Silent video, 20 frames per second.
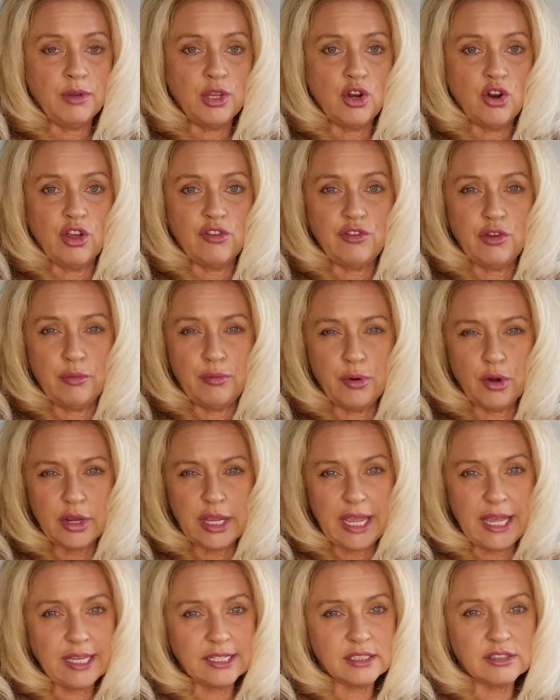If your book
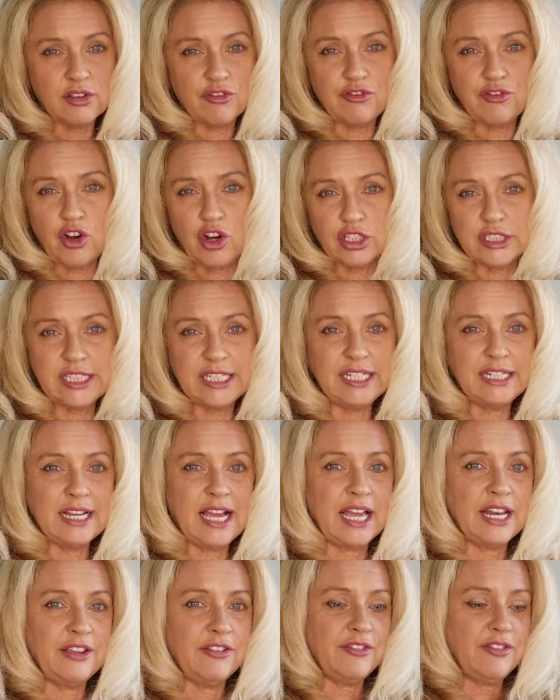is
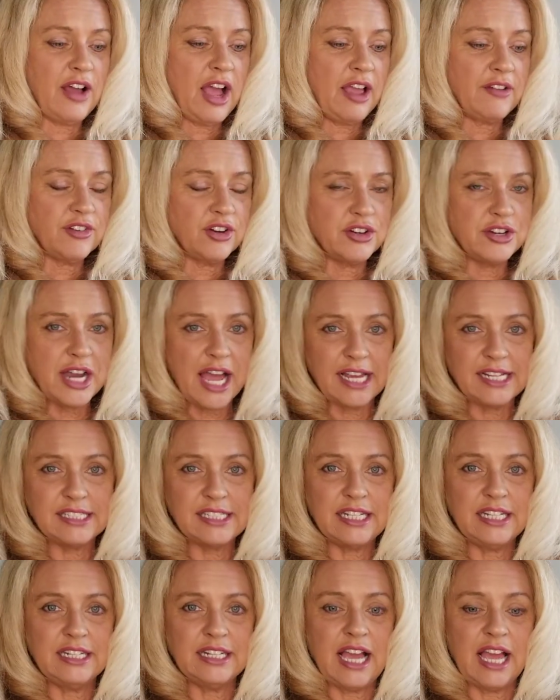$14.95 or
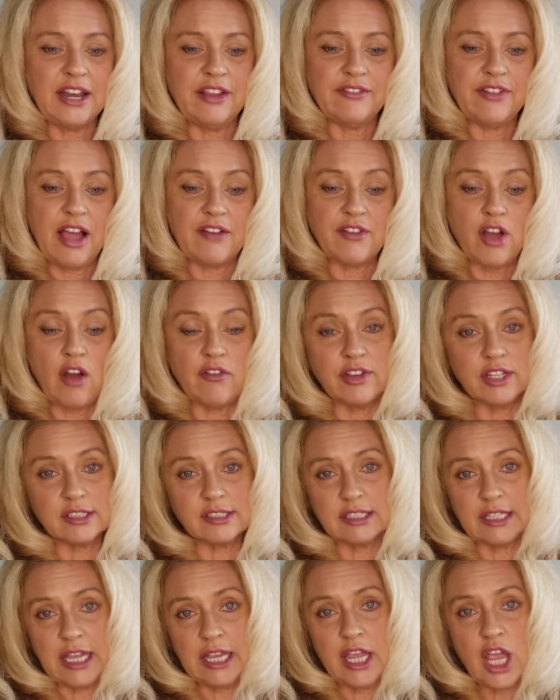$19.95,
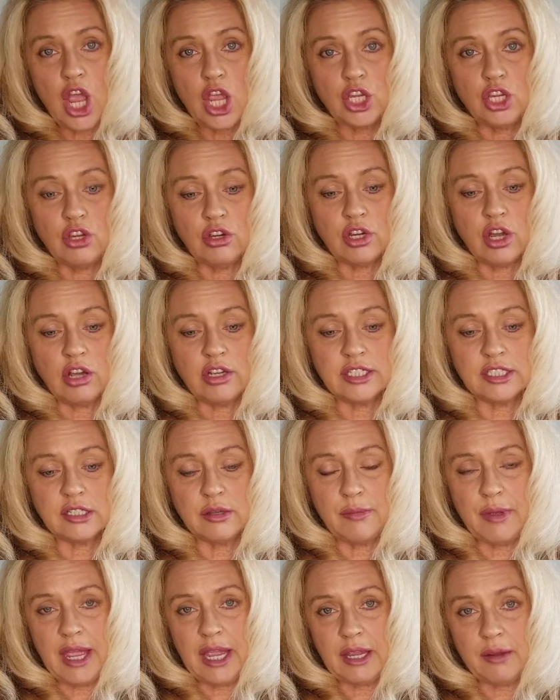obviously you're going to
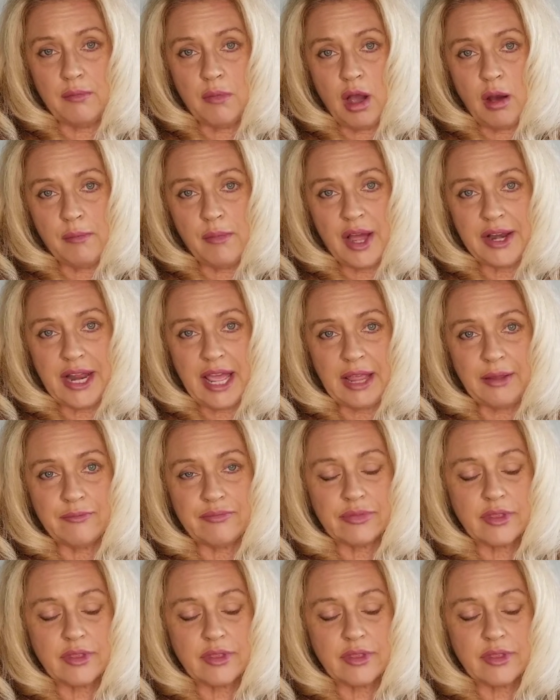make more money.